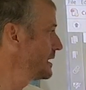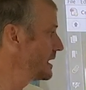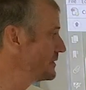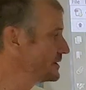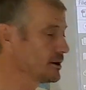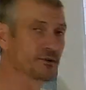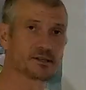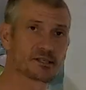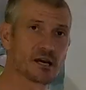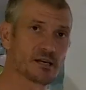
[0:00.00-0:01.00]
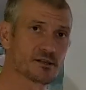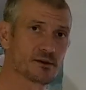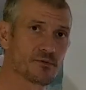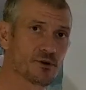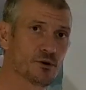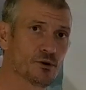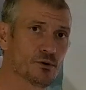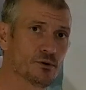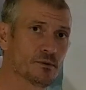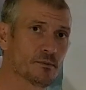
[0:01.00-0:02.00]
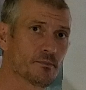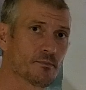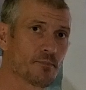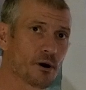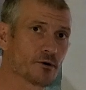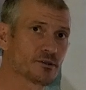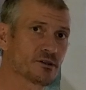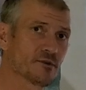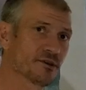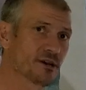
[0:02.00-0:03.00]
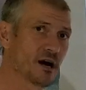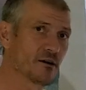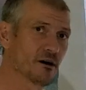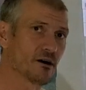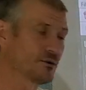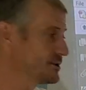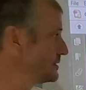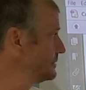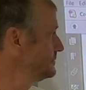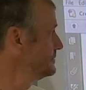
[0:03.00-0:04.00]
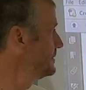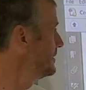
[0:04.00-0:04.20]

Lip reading: and then I'll discuss a few parts of the dialogue with you.